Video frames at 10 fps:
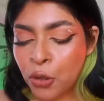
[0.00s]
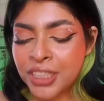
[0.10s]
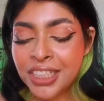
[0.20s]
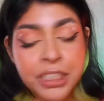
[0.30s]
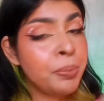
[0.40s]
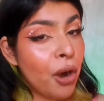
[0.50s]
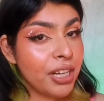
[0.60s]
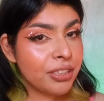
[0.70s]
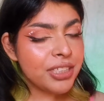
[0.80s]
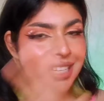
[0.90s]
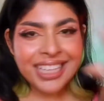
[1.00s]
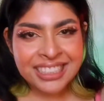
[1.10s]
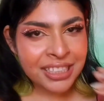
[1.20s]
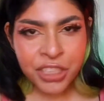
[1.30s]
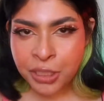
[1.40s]
the third product,
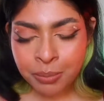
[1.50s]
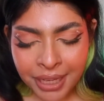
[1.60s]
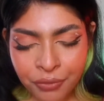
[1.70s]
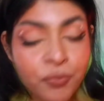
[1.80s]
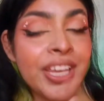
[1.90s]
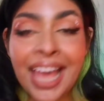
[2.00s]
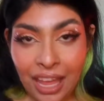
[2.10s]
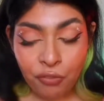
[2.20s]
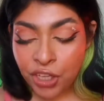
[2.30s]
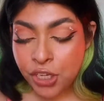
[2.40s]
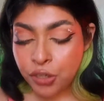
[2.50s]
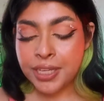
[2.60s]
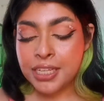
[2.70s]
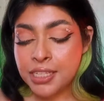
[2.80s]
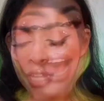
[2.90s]
ladies and gentlemen, we have here
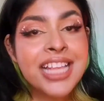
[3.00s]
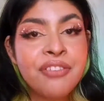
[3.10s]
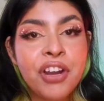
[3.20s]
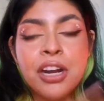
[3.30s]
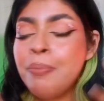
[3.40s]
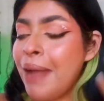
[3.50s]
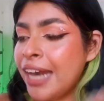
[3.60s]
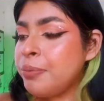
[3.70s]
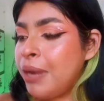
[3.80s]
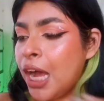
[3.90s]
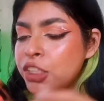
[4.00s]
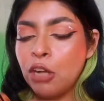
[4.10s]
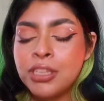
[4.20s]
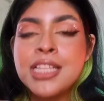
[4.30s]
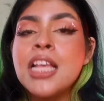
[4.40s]
is SFR matte blush. Now
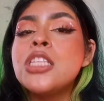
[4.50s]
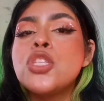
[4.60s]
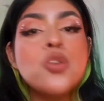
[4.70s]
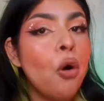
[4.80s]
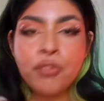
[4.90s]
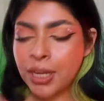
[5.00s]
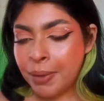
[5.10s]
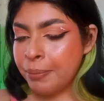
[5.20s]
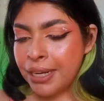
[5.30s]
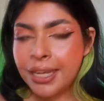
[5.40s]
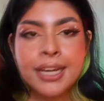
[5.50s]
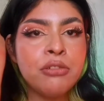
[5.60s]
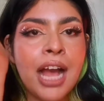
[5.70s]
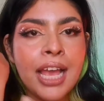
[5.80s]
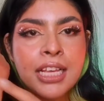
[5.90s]
this is so freaking pigmented, you
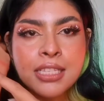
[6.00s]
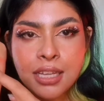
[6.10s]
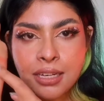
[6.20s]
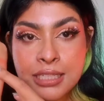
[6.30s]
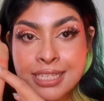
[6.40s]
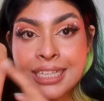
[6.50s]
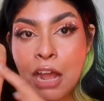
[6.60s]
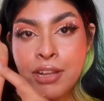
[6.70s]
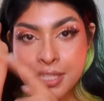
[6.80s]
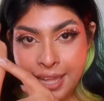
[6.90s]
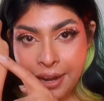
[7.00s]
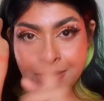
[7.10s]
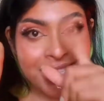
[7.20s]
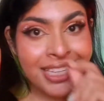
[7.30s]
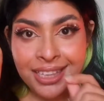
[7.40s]
guys. Still now it's there.
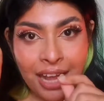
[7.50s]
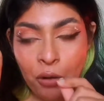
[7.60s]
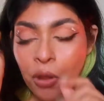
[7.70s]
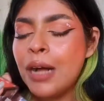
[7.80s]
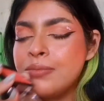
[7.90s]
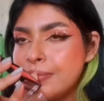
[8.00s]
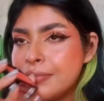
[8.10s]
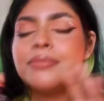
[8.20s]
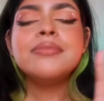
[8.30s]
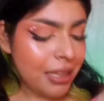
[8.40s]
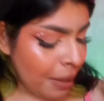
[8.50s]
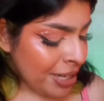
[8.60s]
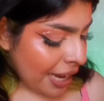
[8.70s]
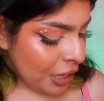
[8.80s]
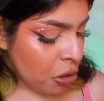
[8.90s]
Still now. Let me tell you,